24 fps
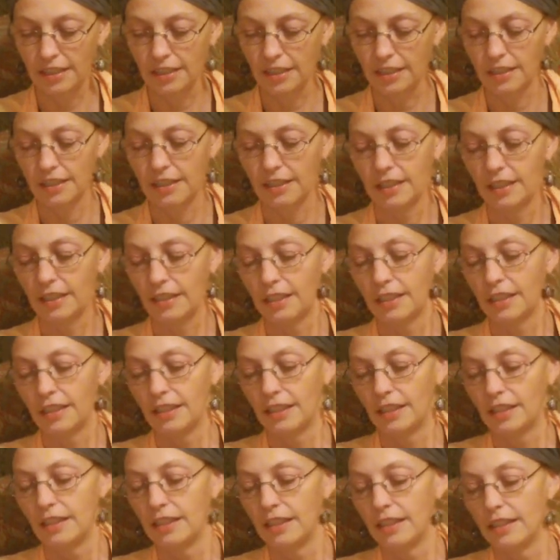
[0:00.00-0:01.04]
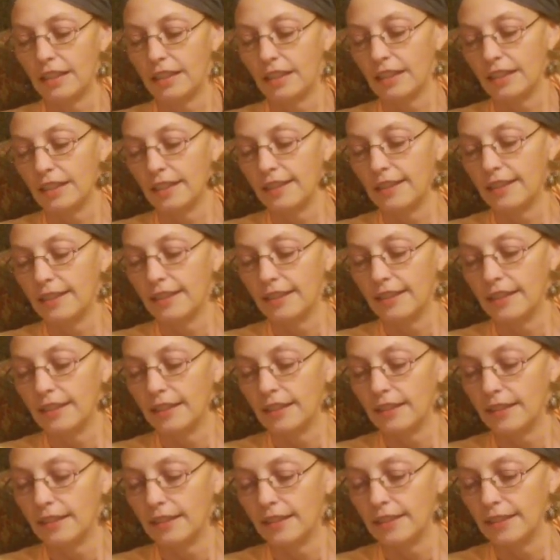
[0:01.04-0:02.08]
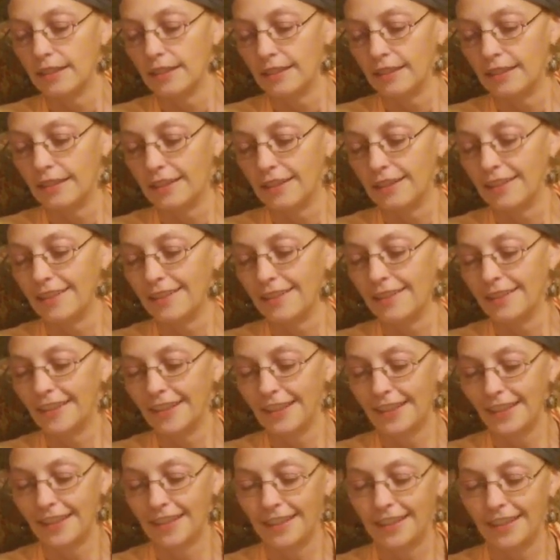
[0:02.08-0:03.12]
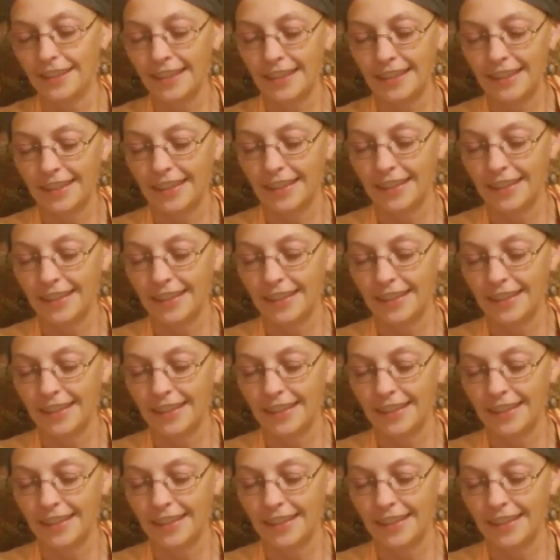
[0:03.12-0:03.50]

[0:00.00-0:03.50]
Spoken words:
[no speech]